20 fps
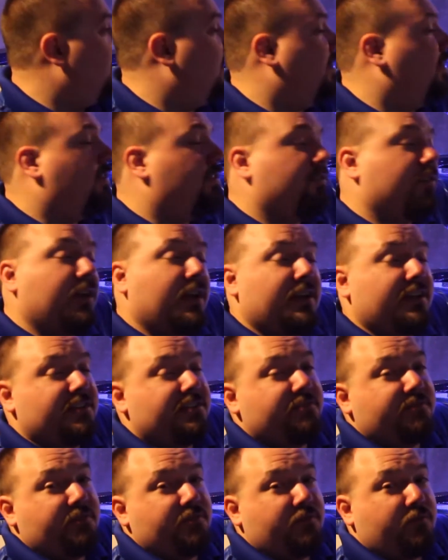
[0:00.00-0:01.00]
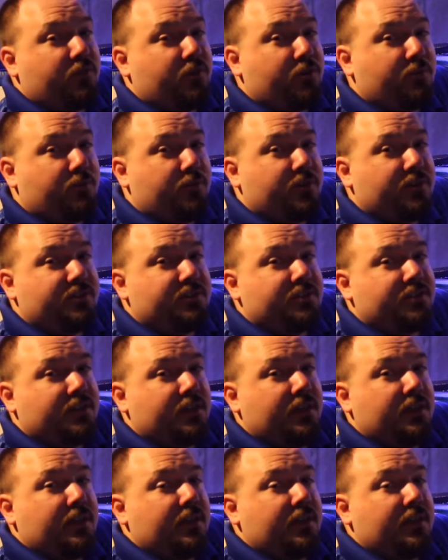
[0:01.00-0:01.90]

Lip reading: all kinds of invertebrates.